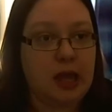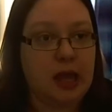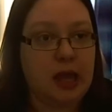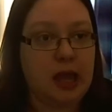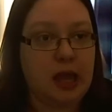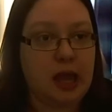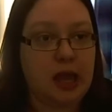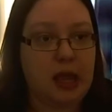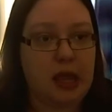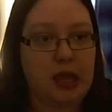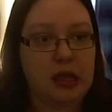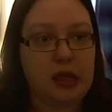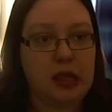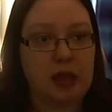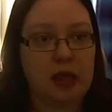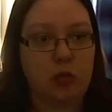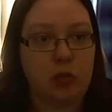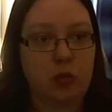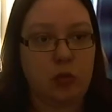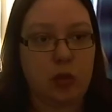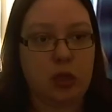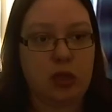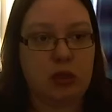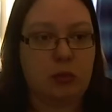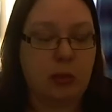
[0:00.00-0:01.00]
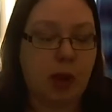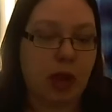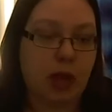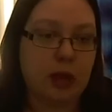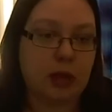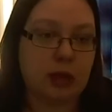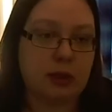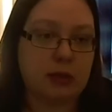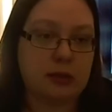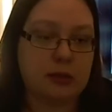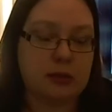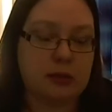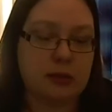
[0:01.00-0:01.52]
and then read the
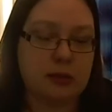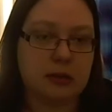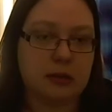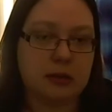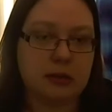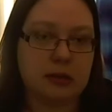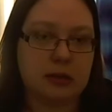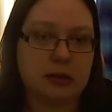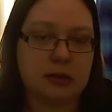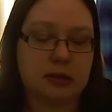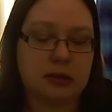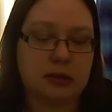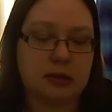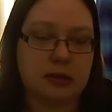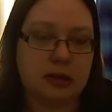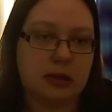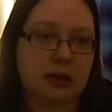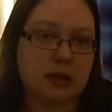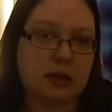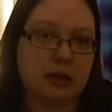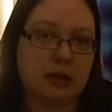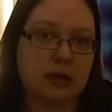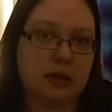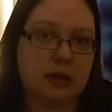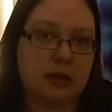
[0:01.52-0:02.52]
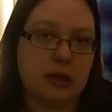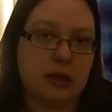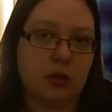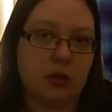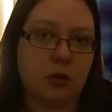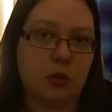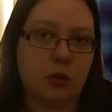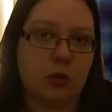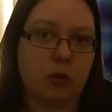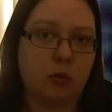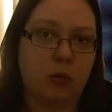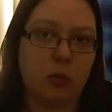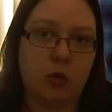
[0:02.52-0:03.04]
back and it said that there
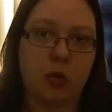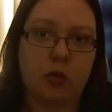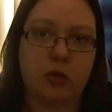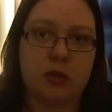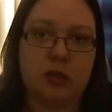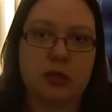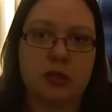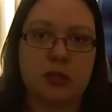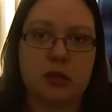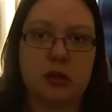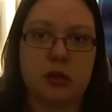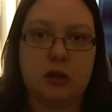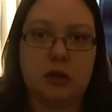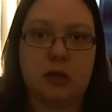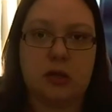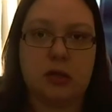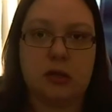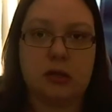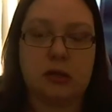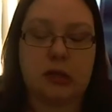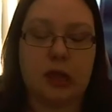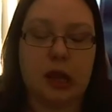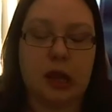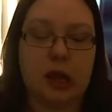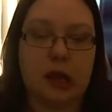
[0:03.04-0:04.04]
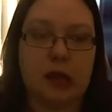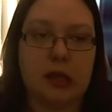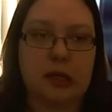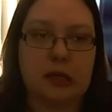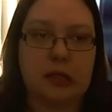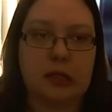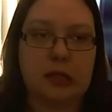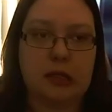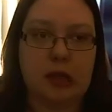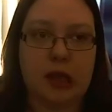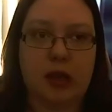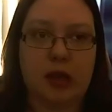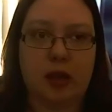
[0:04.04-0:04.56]
were more in the series,
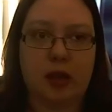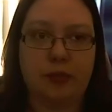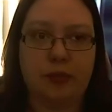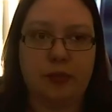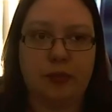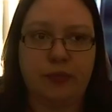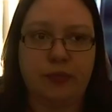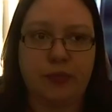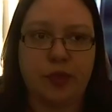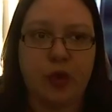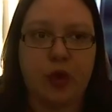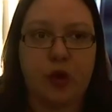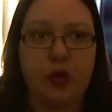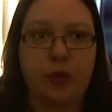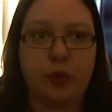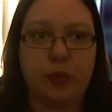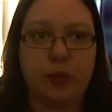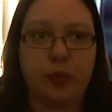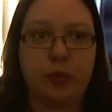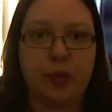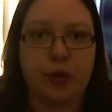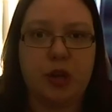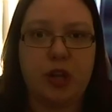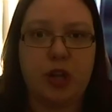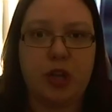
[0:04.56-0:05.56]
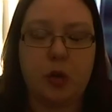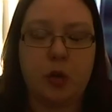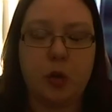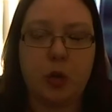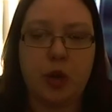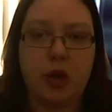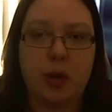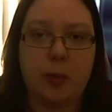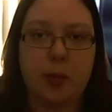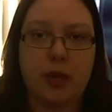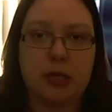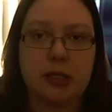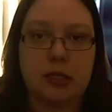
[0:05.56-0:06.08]
and yeah, got pretty
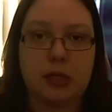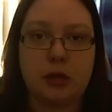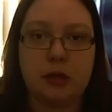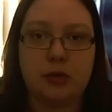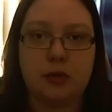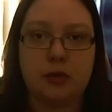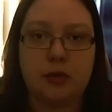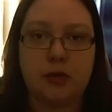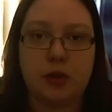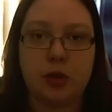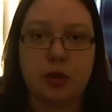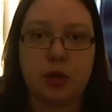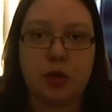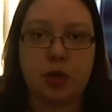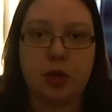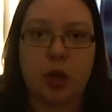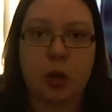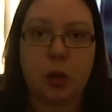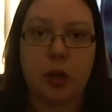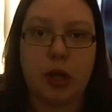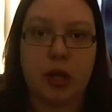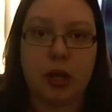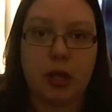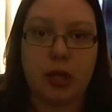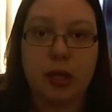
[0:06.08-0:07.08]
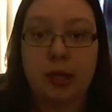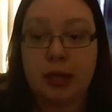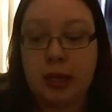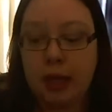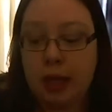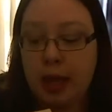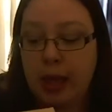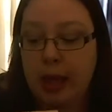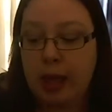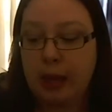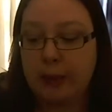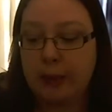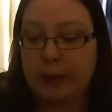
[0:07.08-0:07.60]
annoyed at myself for not knowing.
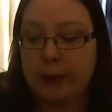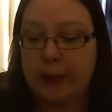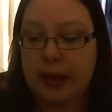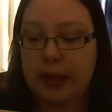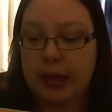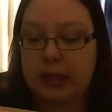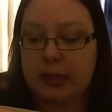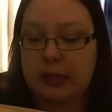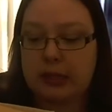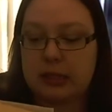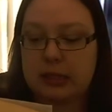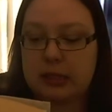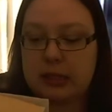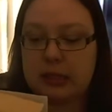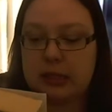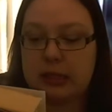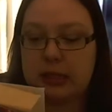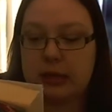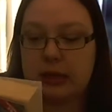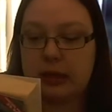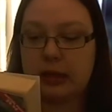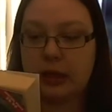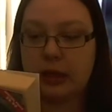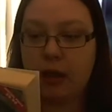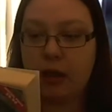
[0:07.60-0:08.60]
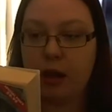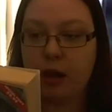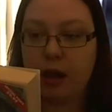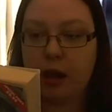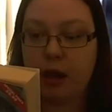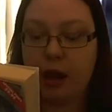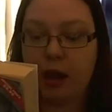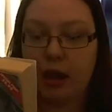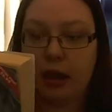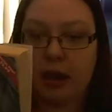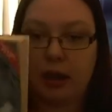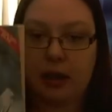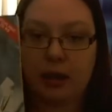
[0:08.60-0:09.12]
But
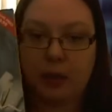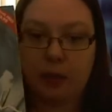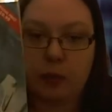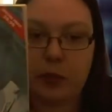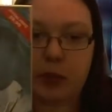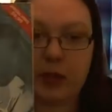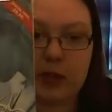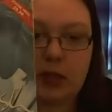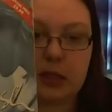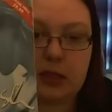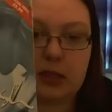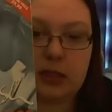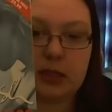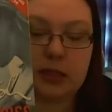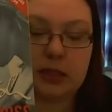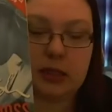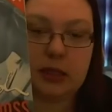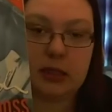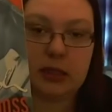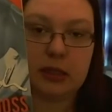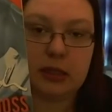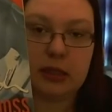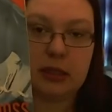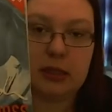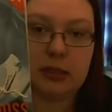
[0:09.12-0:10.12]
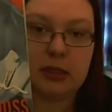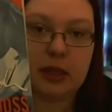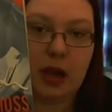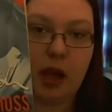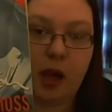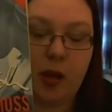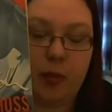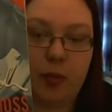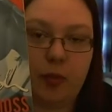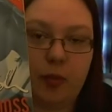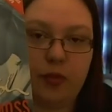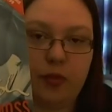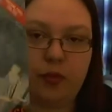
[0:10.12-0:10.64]
I picked this
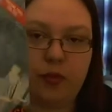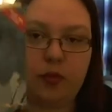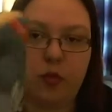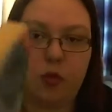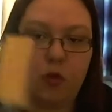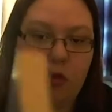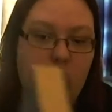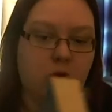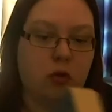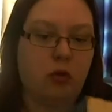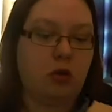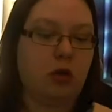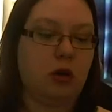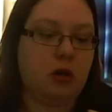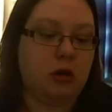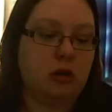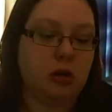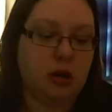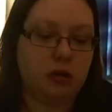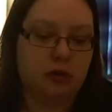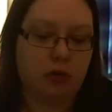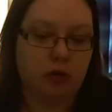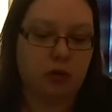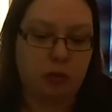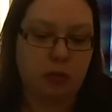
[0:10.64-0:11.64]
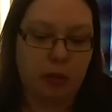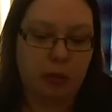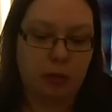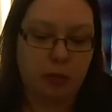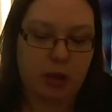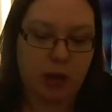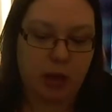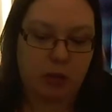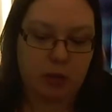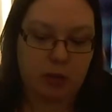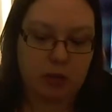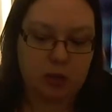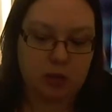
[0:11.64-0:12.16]
up for, I don't even remember
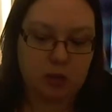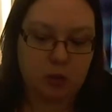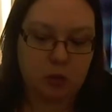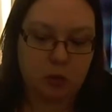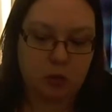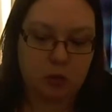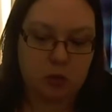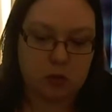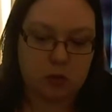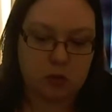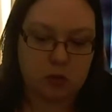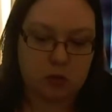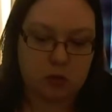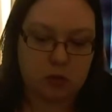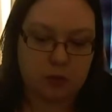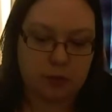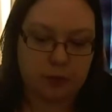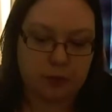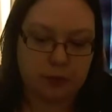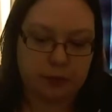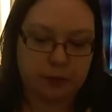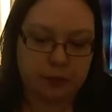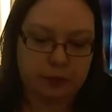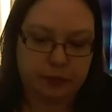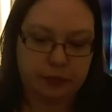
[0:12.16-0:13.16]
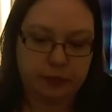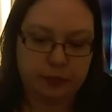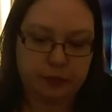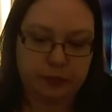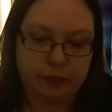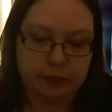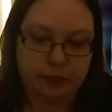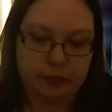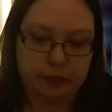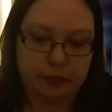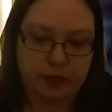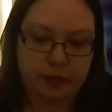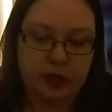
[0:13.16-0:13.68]
how much it was,
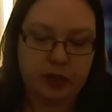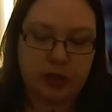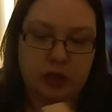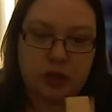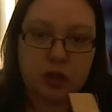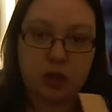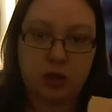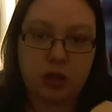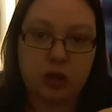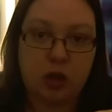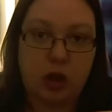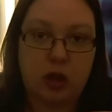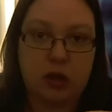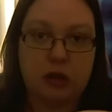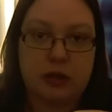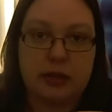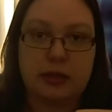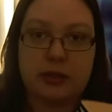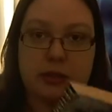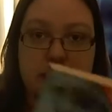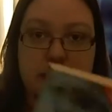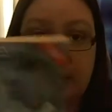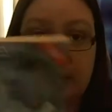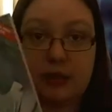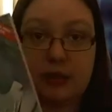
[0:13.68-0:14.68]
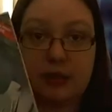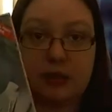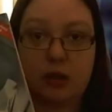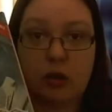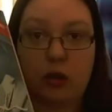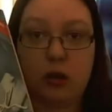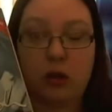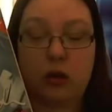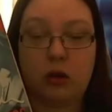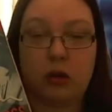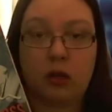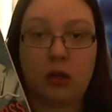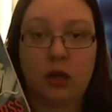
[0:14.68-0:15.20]
$2.
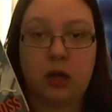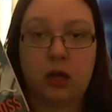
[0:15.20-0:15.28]
So